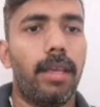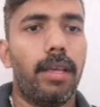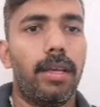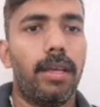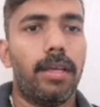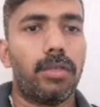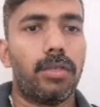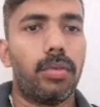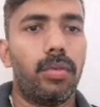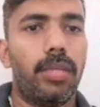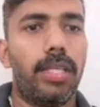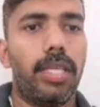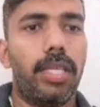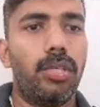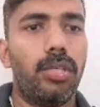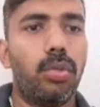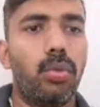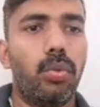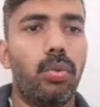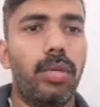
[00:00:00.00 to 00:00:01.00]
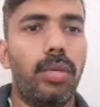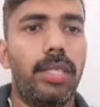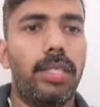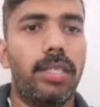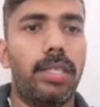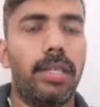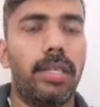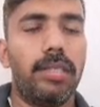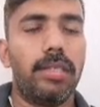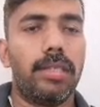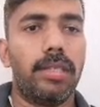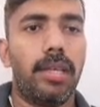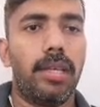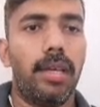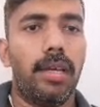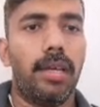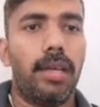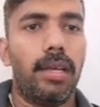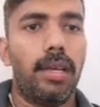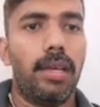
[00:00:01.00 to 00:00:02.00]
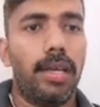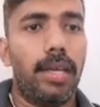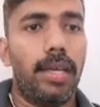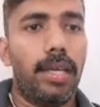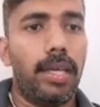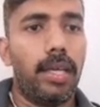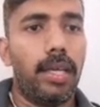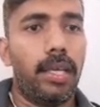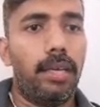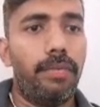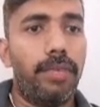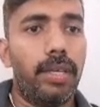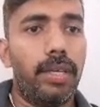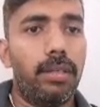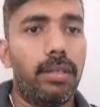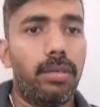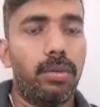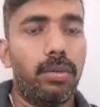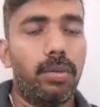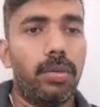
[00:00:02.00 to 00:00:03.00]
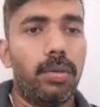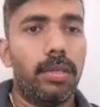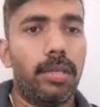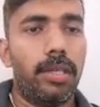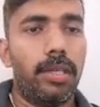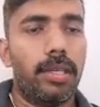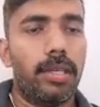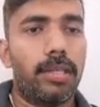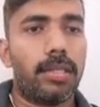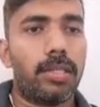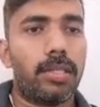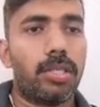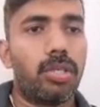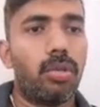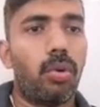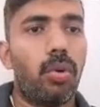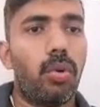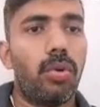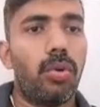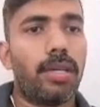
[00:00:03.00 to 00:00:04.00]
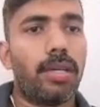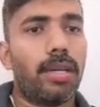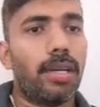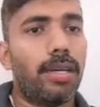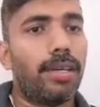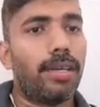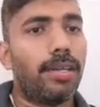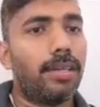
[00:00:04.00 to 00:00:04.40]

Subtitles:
So these two regions, even though it's not